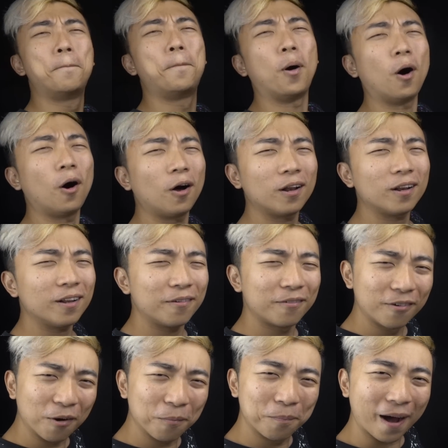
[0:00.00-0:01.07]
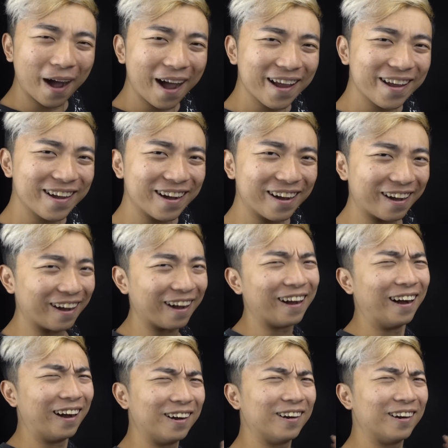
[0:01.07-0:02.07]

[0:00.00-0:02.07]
Paul Robaya.